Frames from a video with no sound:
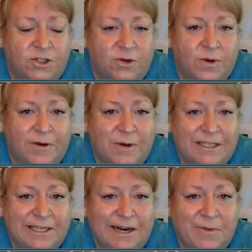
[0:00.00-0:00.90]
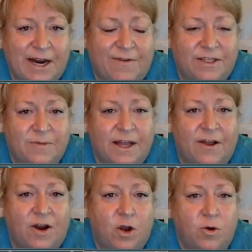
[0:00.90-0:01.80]
So we, we decided we'd have it spell
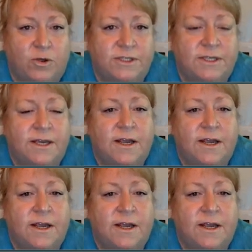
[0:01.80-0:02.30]
out hoax.